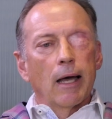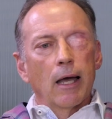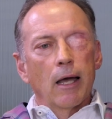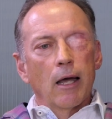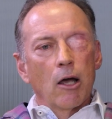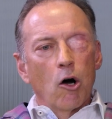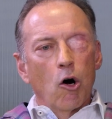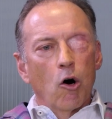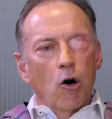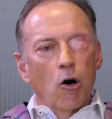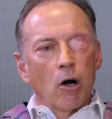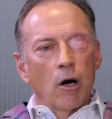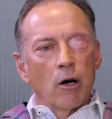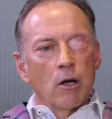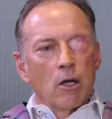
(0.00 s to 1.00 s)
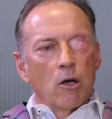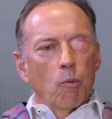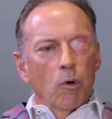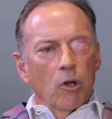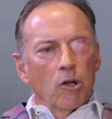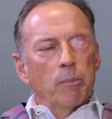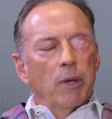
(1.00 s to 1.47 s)
uh, or
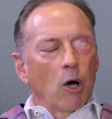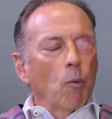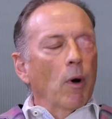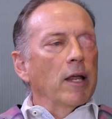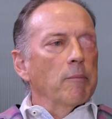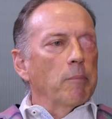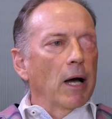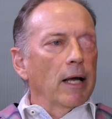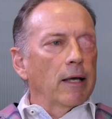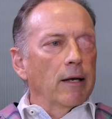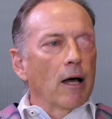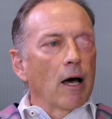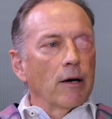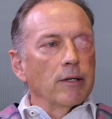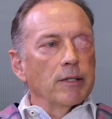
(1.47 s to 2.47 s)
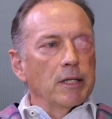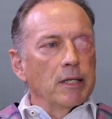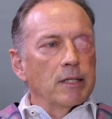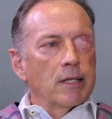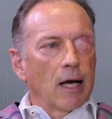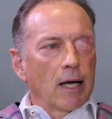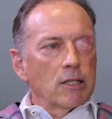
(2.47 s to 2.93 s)
will there be a wind back in R and
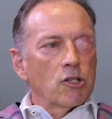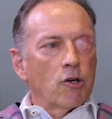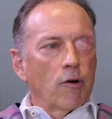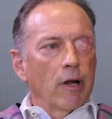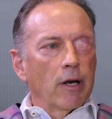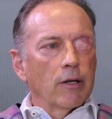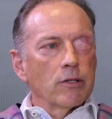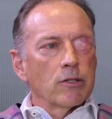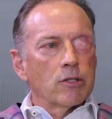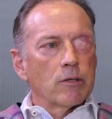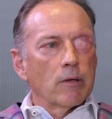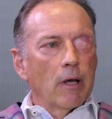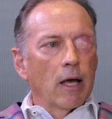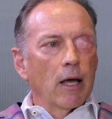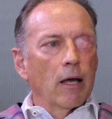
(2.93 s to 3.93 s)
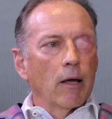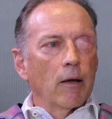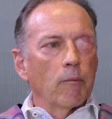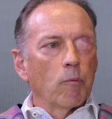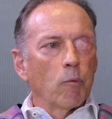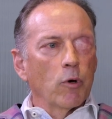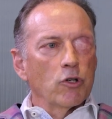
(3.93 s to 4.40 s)
D tax credits, uh,
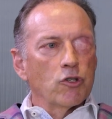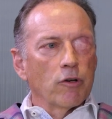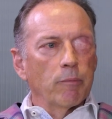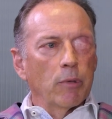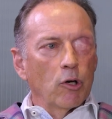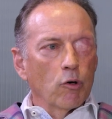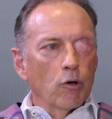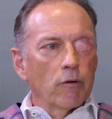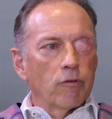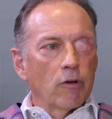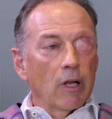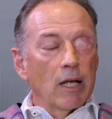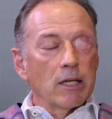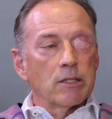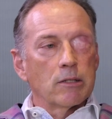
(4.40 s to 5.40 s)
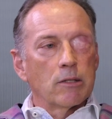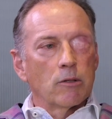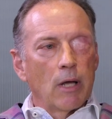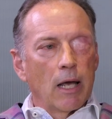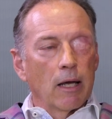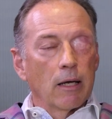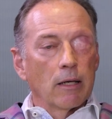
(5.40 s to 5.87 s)
which have been going for the last
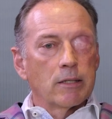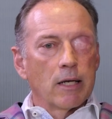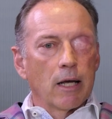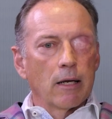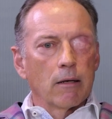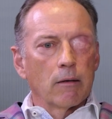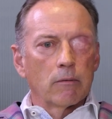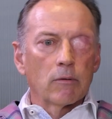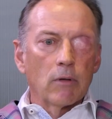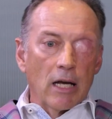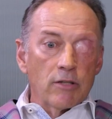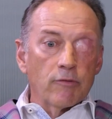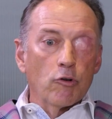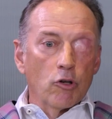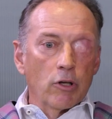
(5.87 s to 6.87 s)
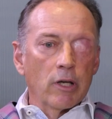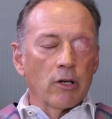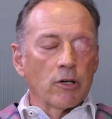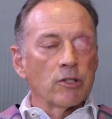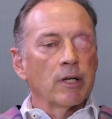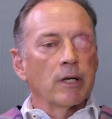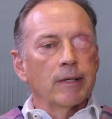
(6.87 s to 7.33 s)
uh, te- last few
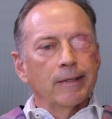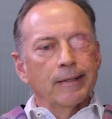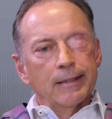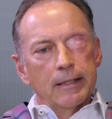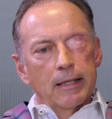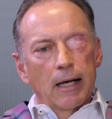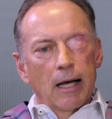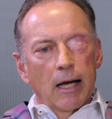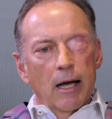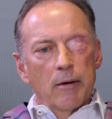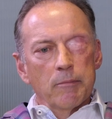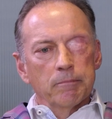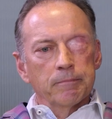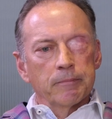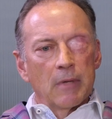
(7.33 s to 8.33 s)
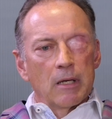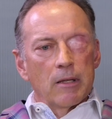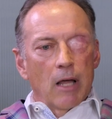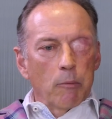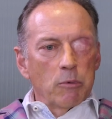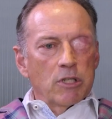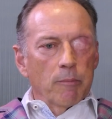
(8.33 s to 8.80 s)
years? Um,
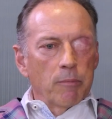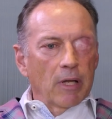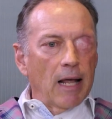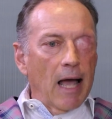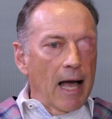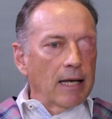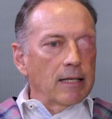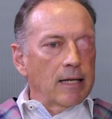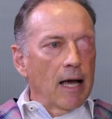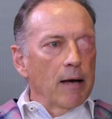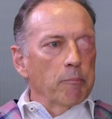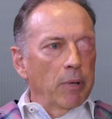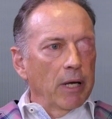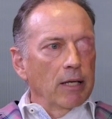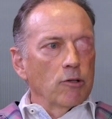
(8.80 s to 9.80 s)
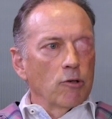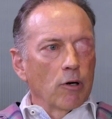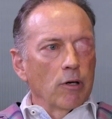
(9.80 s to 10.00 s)
that was something ACT campaigned